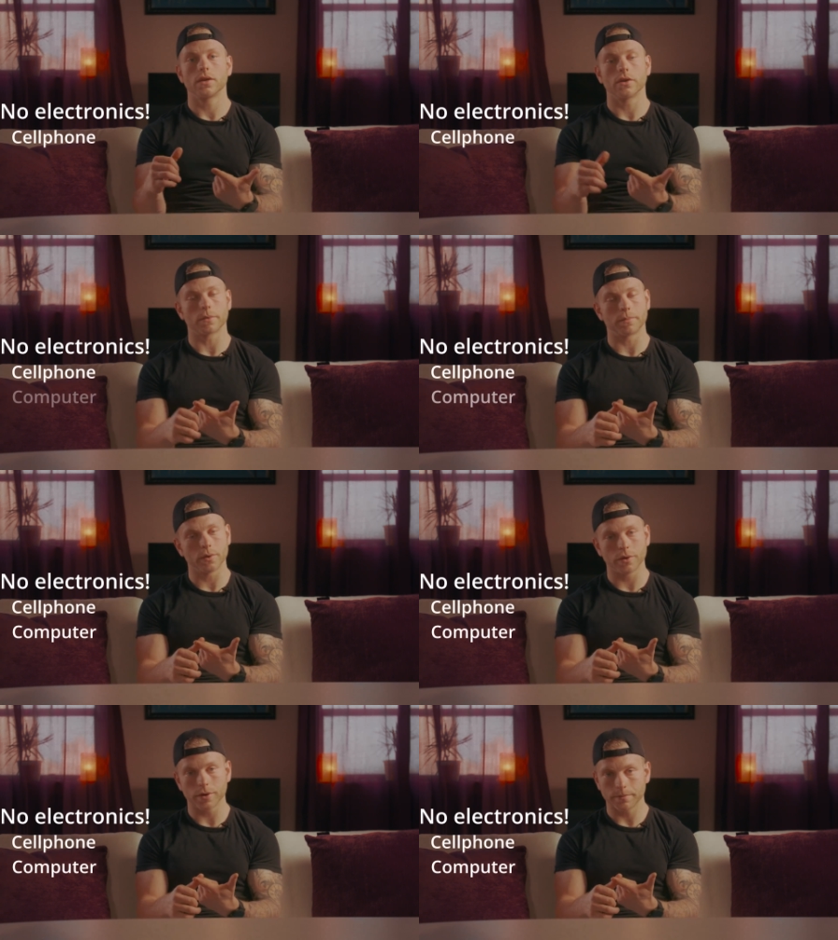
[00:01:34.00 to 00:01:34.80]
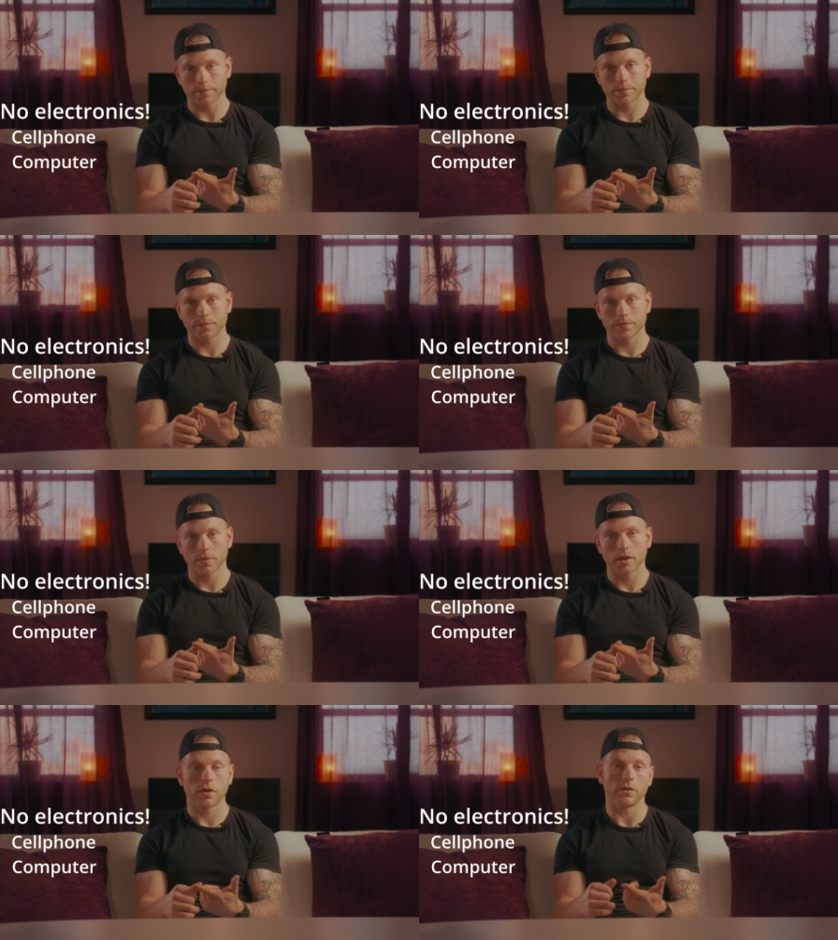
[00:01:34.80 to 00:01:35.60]
your computer,
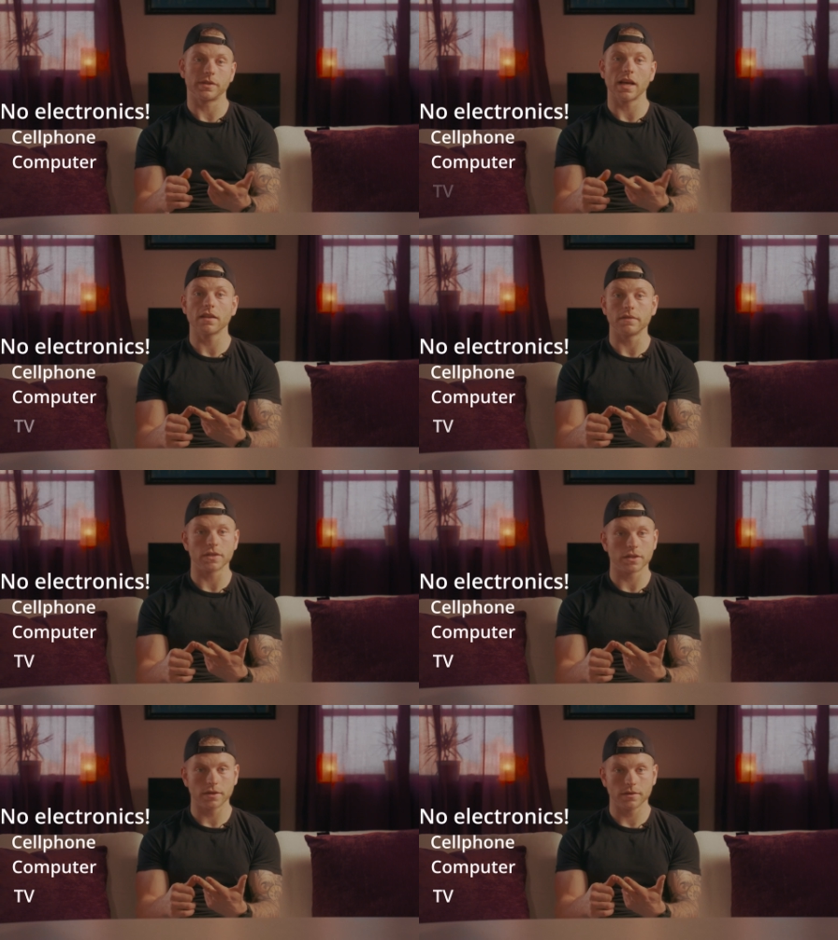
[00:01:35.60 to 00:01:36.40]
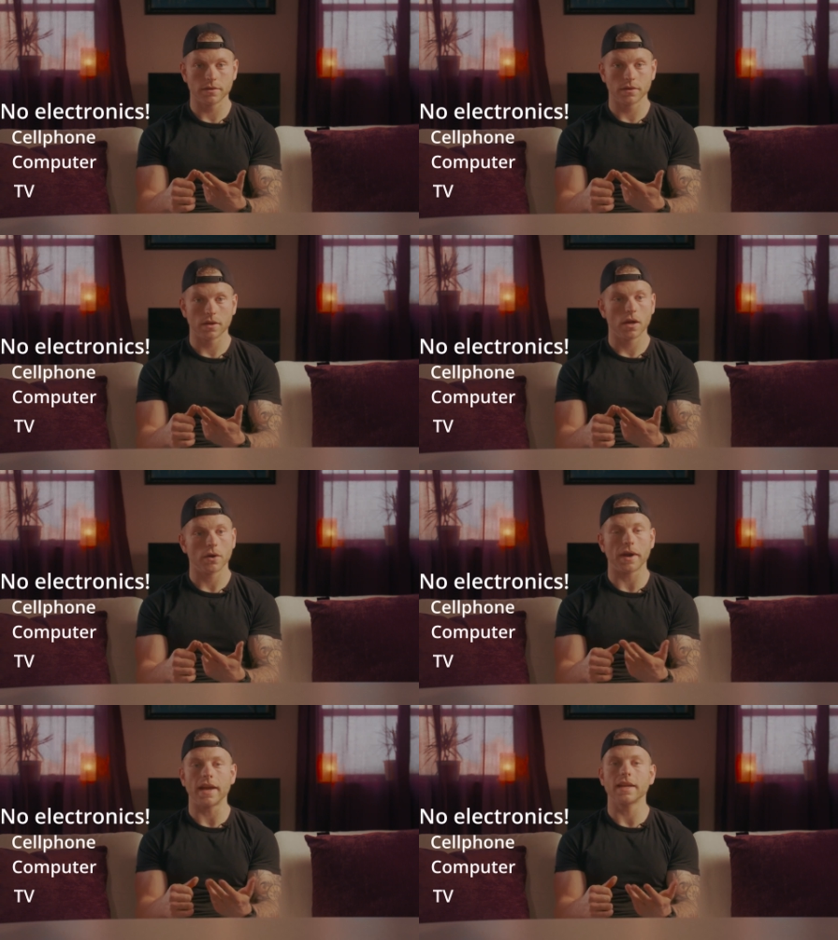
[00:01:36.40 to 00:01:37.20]
your television,
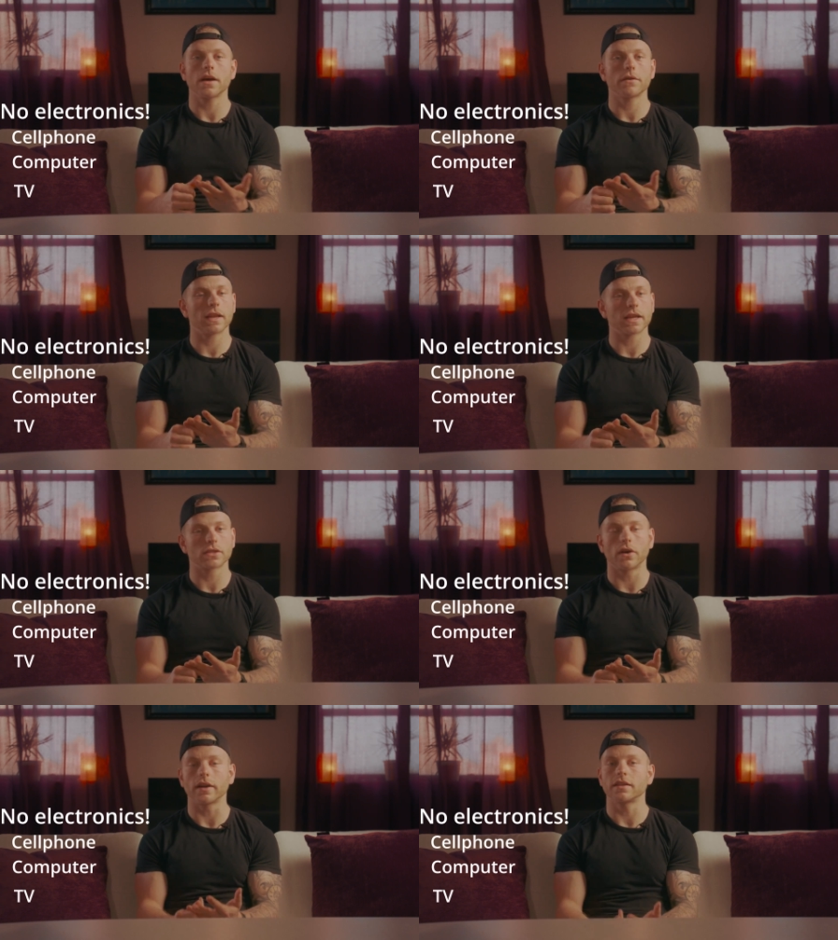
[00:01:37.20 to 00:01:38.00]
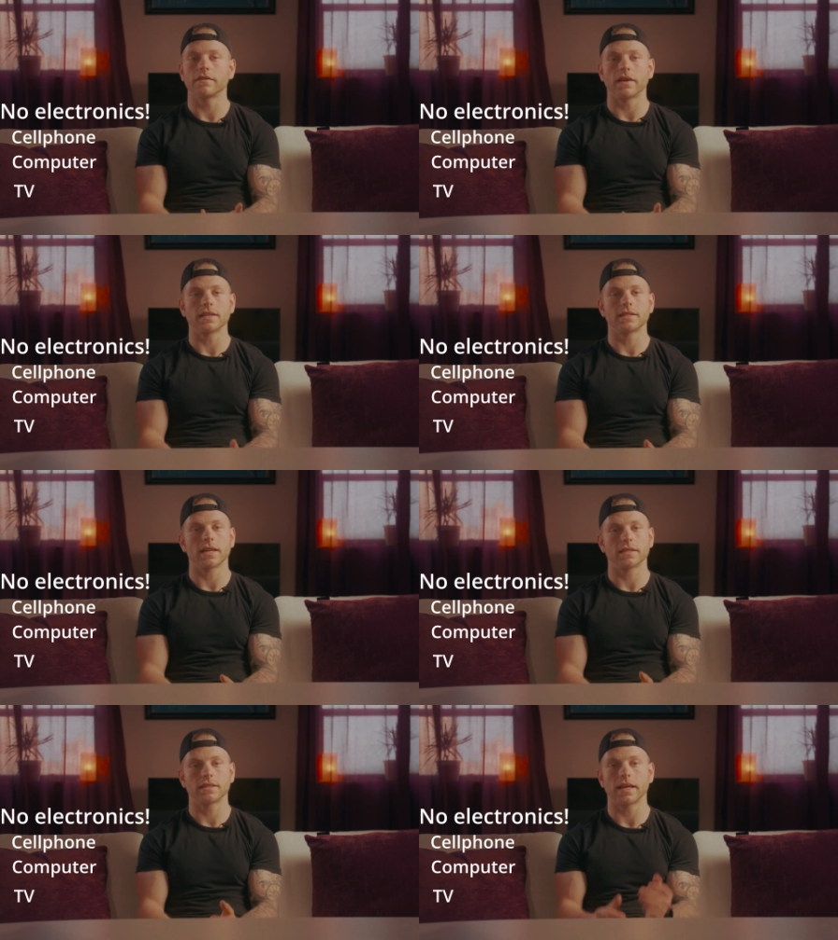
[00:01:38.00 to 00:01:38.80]
or any other electronic device
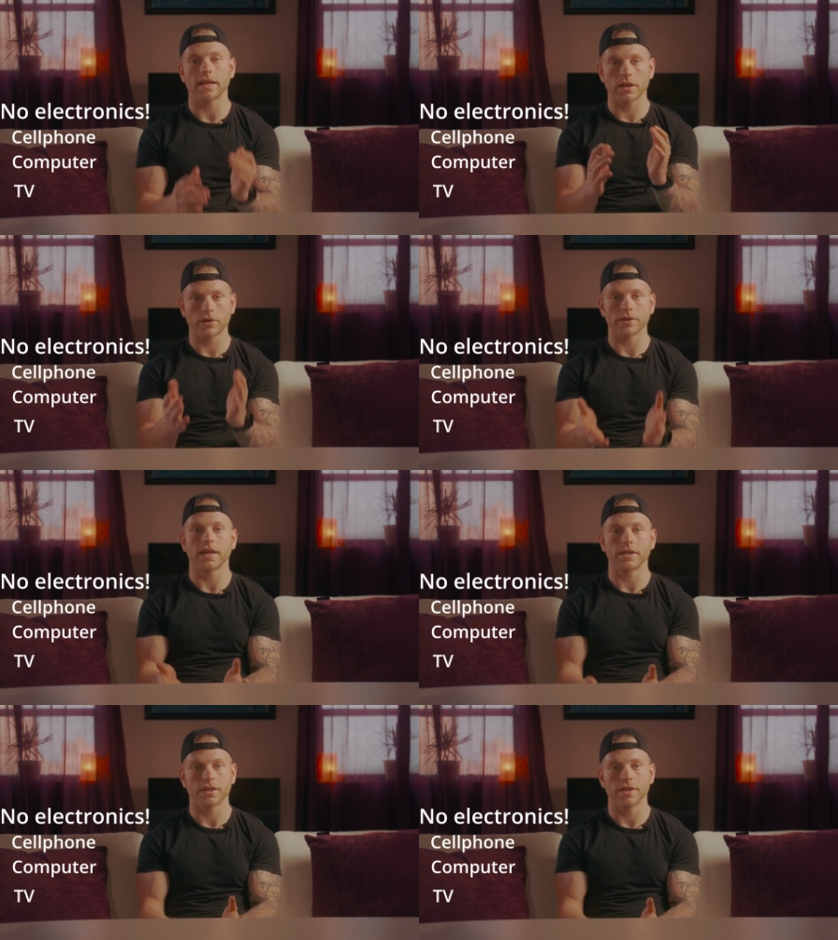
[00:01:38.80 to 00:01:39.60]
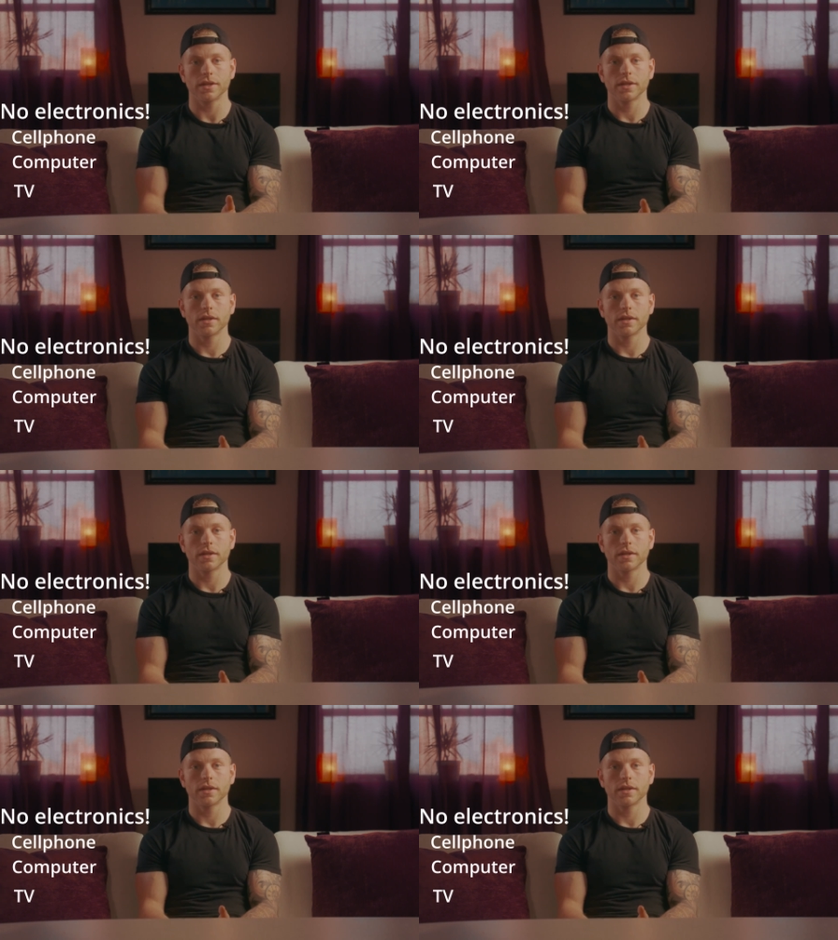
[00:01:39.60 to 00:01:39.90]
that's taking your attention,